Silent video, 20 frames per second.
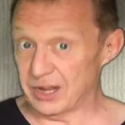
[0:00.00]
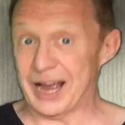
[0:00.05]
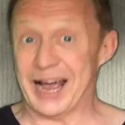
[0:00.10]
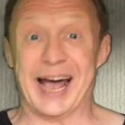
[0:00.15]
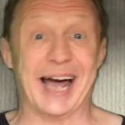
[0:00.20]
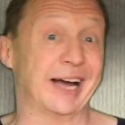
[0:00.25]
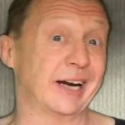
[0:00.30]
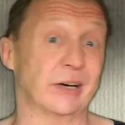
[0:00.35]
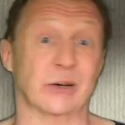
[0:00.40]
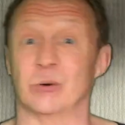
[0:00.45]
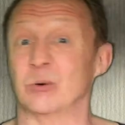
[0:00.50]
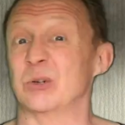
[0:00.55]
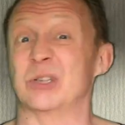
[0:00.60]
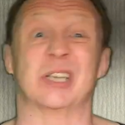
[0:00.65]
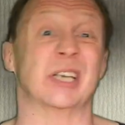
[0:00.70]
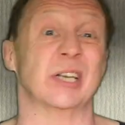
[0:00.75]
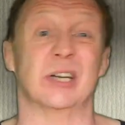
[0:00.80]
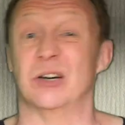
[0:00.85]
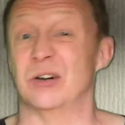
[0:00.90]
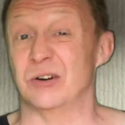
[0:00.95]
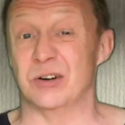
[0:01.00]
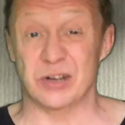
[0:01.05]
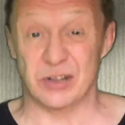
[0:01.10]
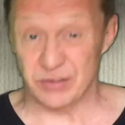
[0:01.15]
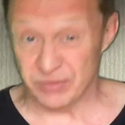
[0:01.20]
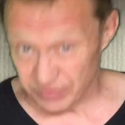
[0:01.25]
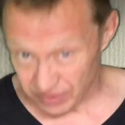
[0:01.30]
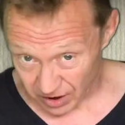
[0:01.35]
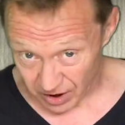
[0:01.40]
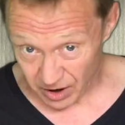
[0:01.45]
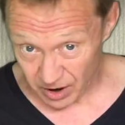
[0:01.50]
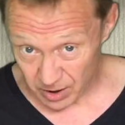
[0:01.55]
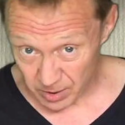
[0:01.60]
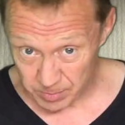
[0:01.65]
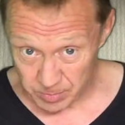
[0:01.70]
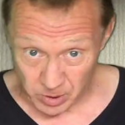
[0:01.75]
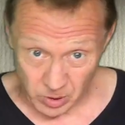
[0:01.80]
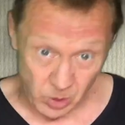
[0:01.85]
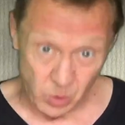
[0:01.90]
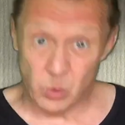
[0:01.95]
an auxiliary
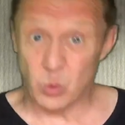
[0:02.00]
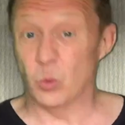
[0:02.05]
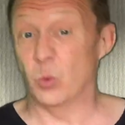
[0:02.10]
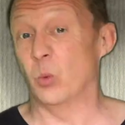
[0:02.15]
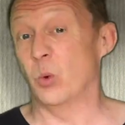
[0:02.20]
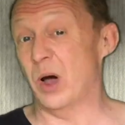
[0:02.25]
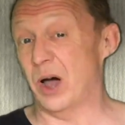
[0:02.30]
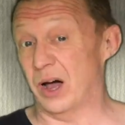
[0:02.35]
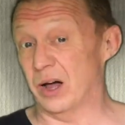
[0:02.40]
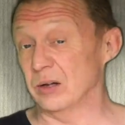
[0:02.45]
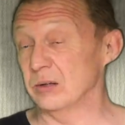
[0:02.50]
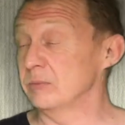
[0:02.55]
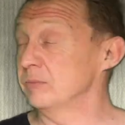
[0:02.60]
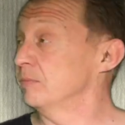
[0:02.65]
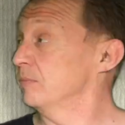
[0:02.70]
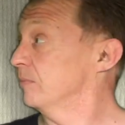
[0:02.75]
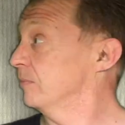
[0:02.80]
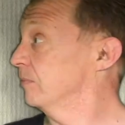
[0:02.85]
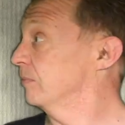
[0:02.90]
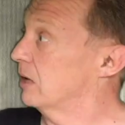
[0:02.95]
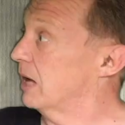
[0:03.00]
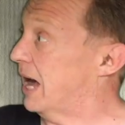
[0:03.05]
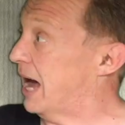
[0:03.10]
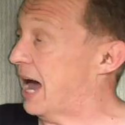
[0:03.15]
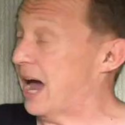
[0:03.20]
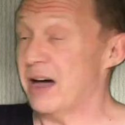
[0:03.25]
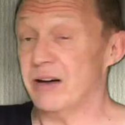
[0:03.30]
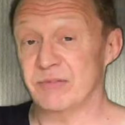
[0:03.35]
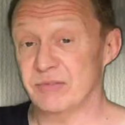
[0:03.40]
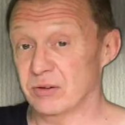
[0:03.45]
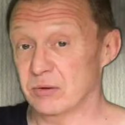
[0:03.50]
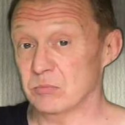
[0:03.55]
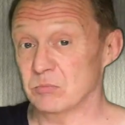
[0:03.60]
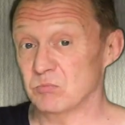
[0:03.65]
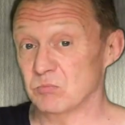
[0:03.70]
verb? Well, have,